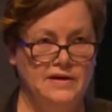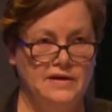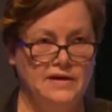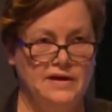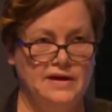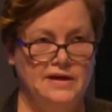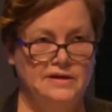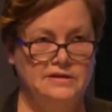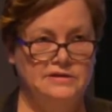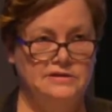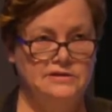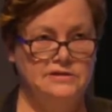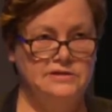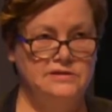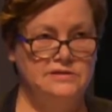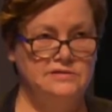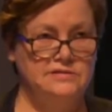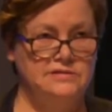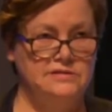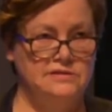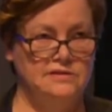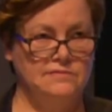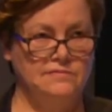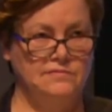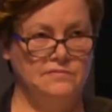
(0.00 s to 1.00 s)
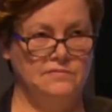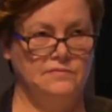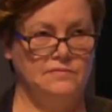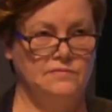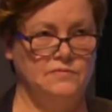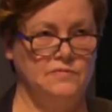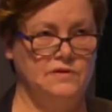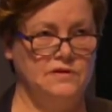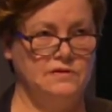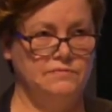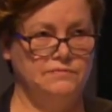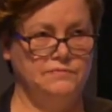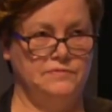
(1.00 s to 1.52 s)
and to some
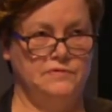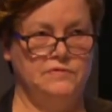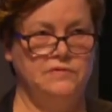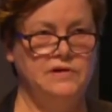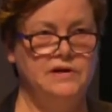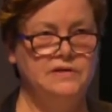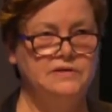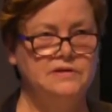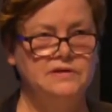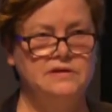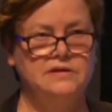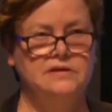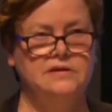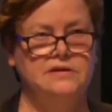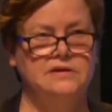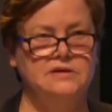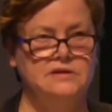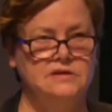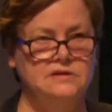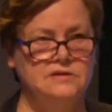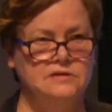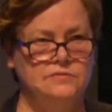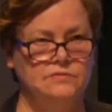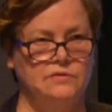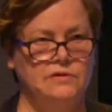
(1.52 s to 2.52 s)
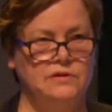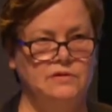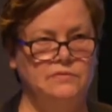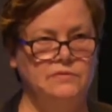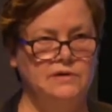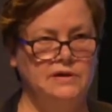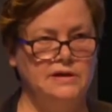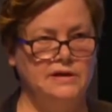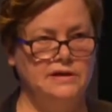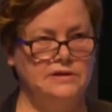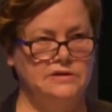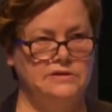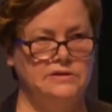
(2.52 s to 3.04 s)
create the conditions where we
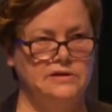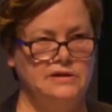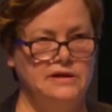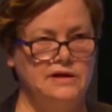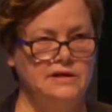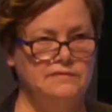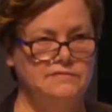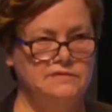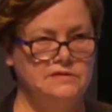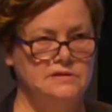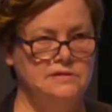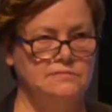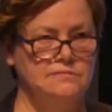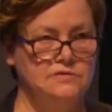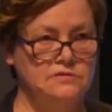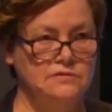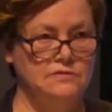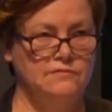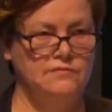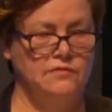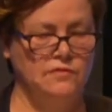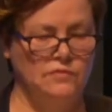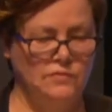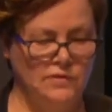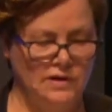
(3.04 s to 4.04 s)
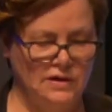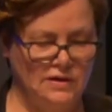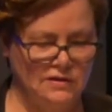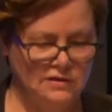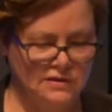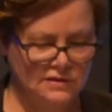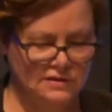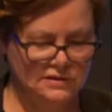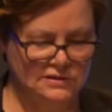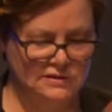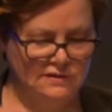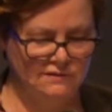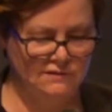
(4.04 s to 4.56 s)
actually have some sort of
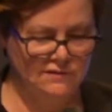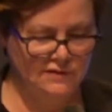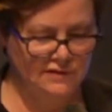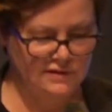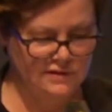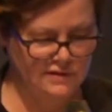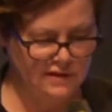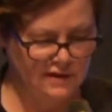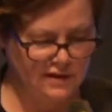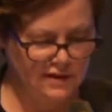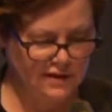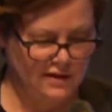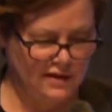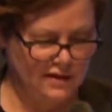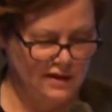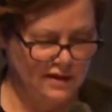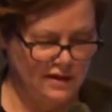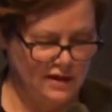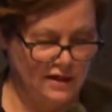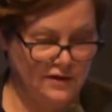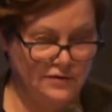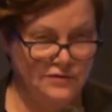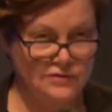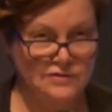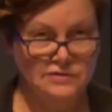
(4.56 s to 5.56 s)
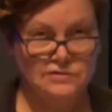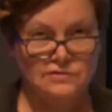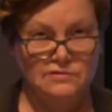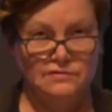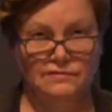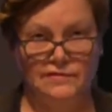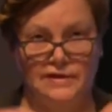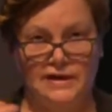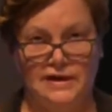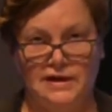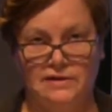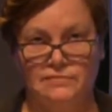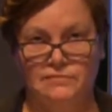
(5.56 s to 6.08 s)
awareness of these other sort of
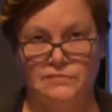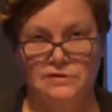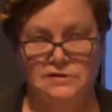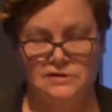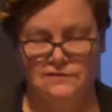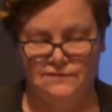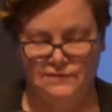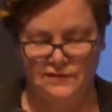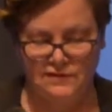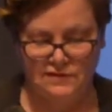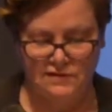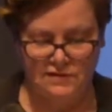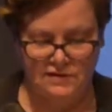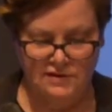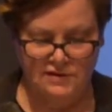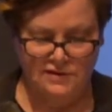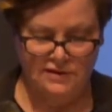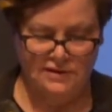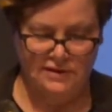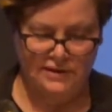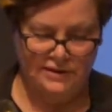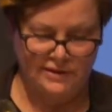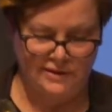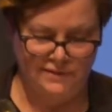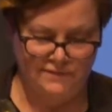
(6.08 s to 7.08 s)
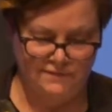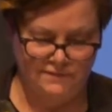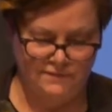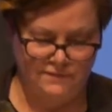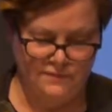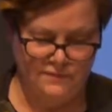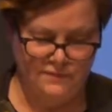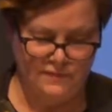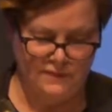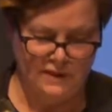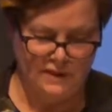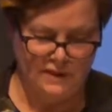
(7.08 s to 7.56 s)
atmospheric um,